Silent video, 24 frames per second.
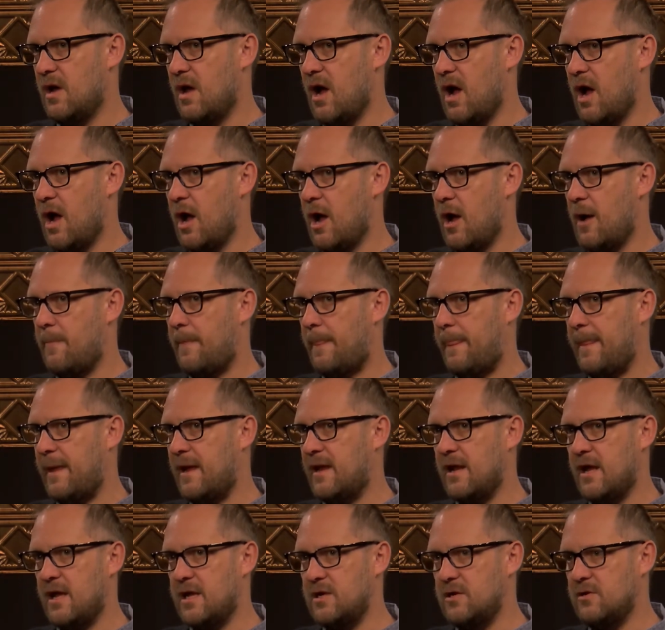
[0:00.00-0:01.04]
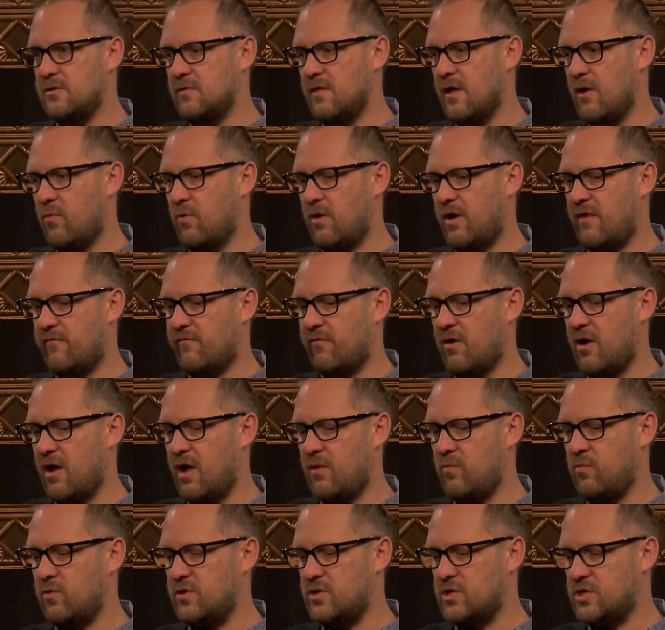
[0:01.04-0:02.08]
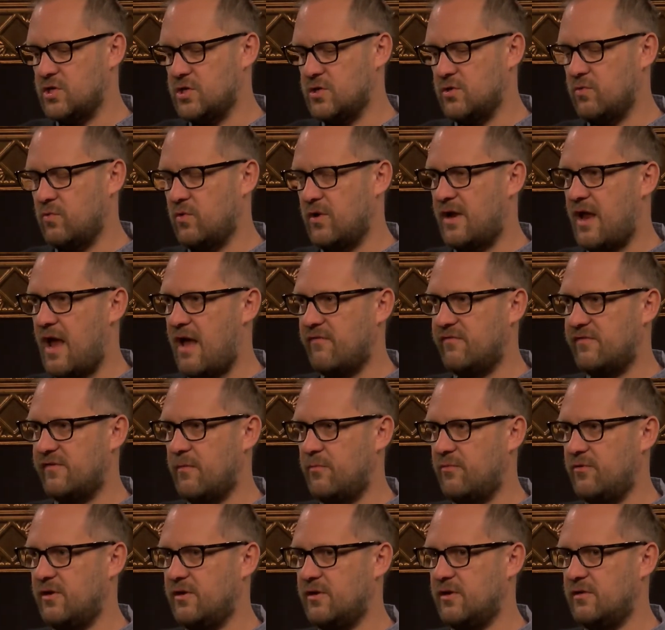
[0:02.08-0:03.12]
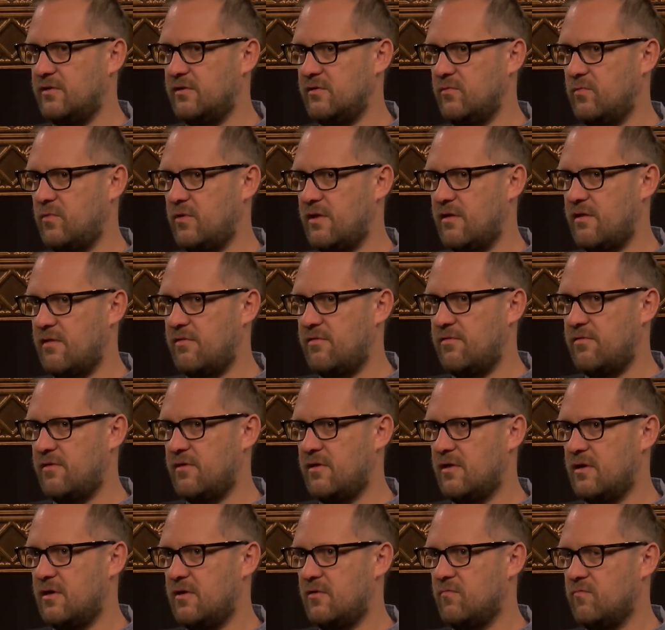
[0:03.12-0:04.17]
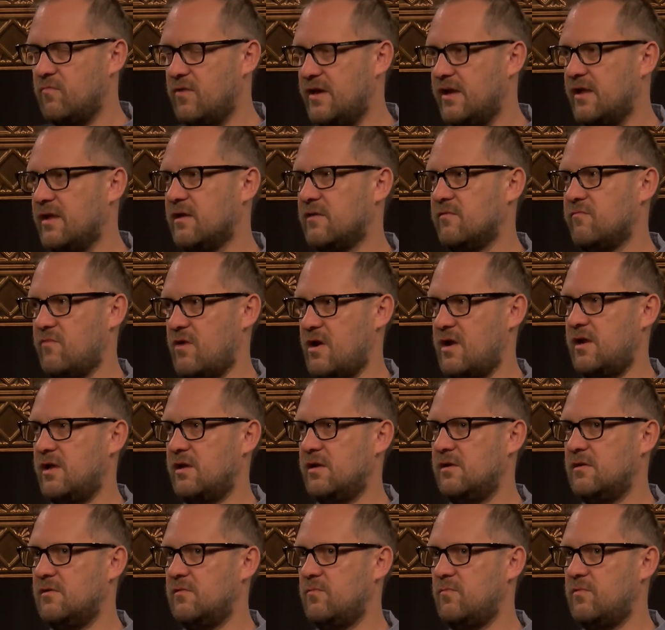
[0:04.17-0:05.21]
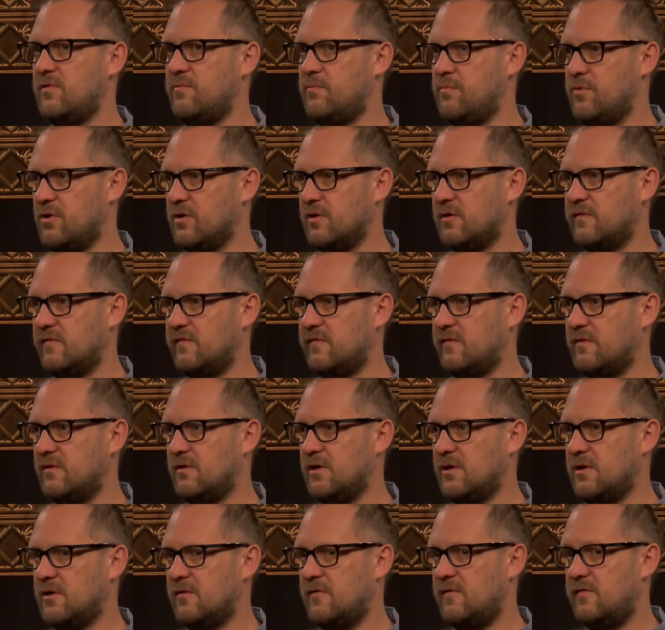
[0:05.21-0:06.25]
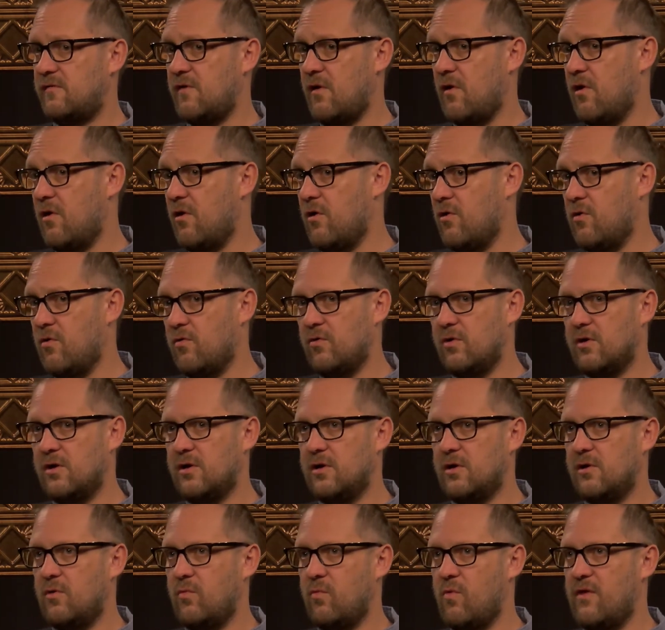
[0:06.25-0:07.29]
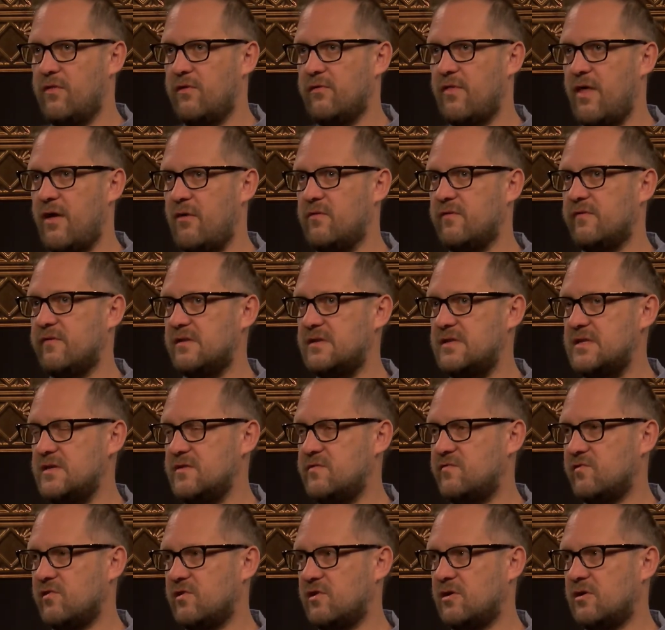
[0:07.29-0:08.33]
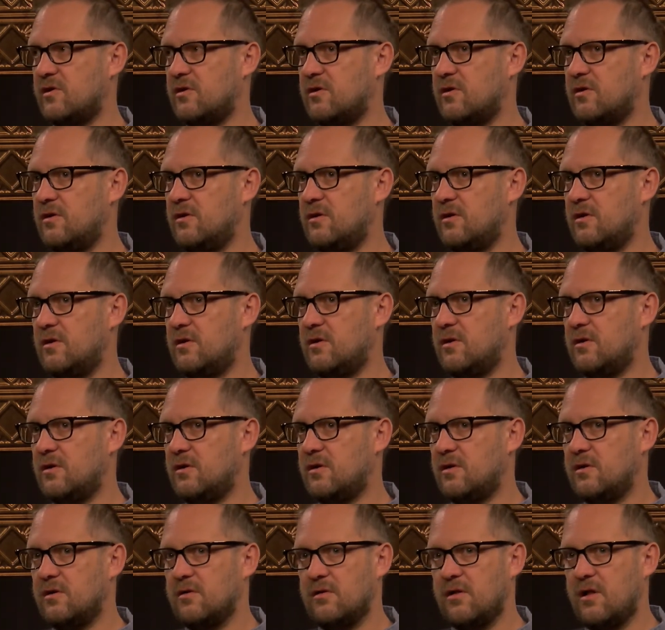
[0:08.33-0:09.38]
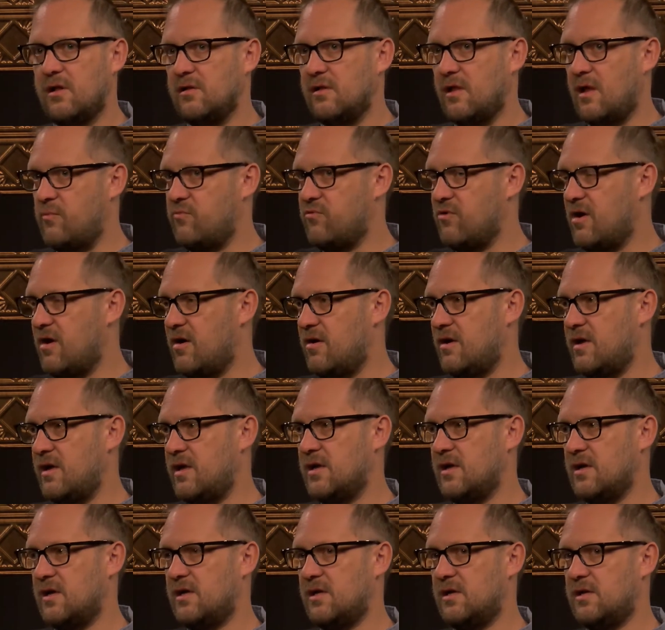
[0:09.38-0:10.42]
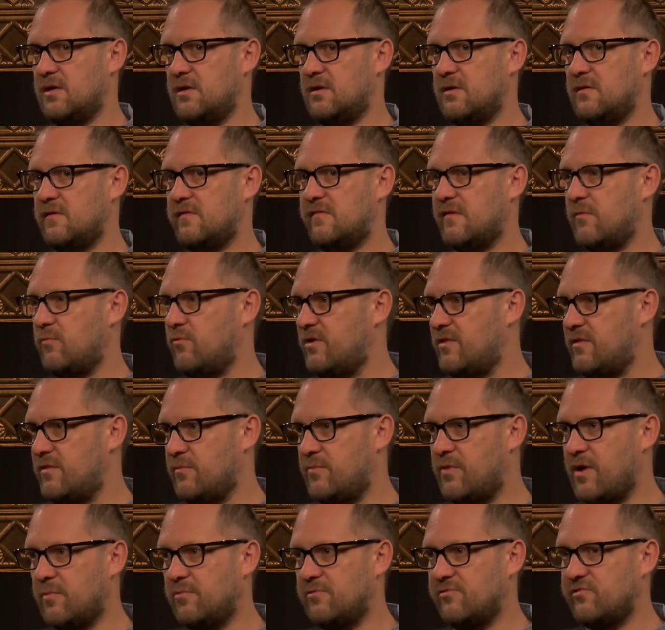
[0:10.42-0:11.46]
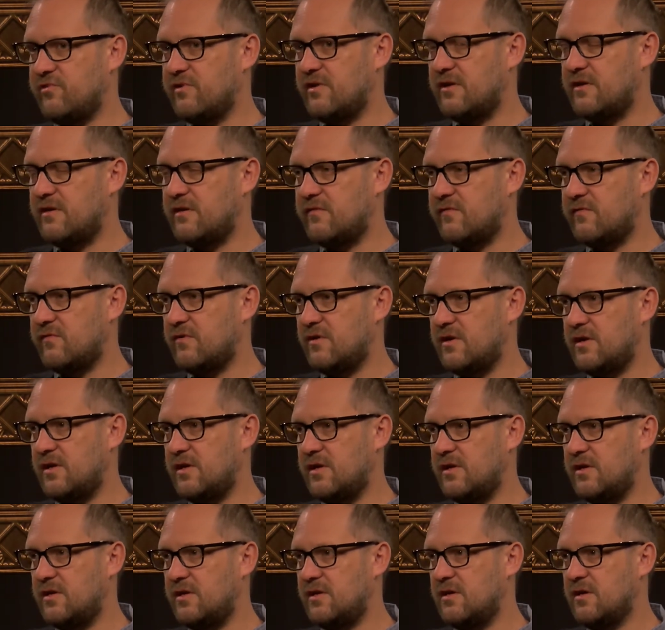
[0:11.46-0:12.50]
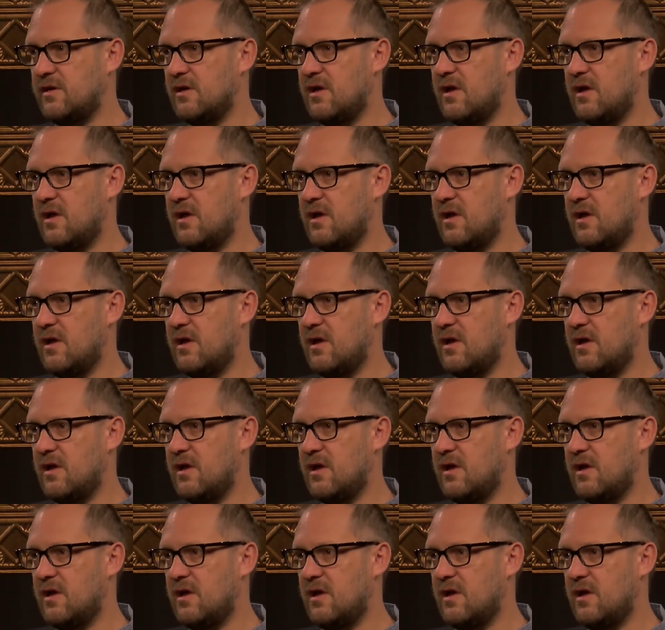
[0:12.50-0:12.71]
And I knew that whatever I would do would have something to do with reading and writing, with books. So whether that was a teacher, a librarian, someone in the publishing industry,